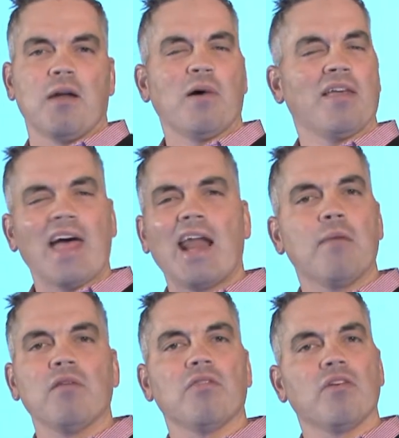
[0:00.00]
And by that I
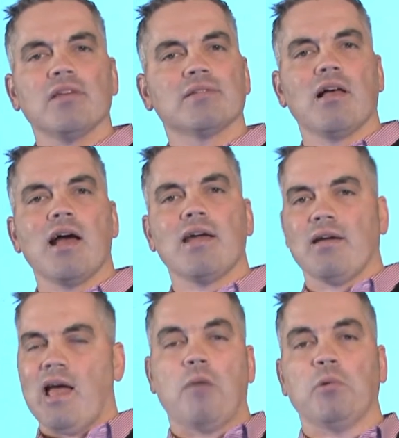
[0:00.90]
mean things like,
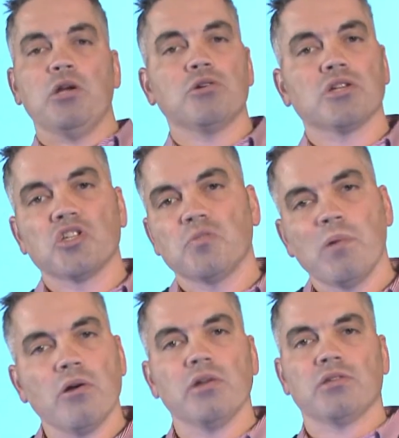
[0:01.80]
how many years
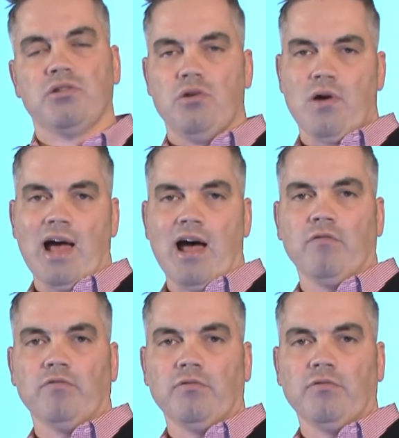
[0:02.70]
experience do you have?